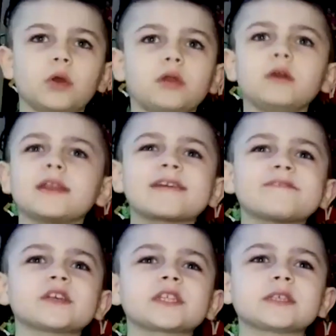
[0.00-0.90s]
looking at
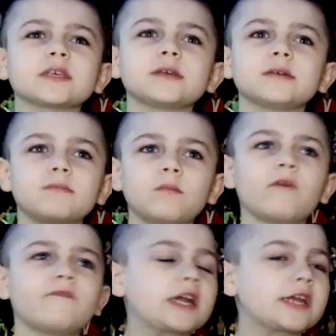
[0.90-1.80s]
Netflix,
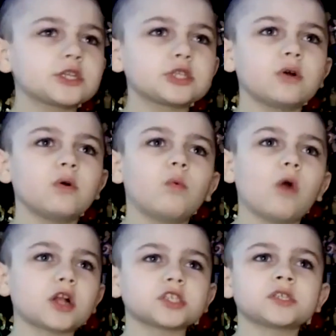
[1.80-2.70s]
finding a show,
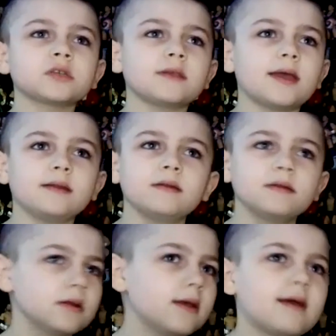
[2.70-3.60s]
watching it to the end,
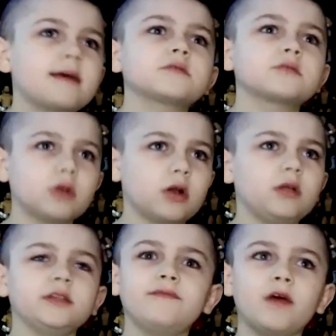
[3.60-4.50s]

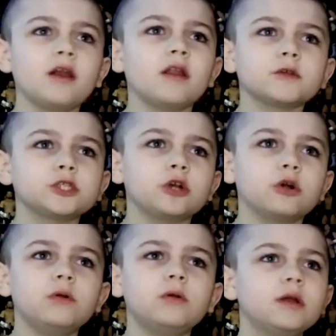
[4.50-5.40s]
struggling to find another show.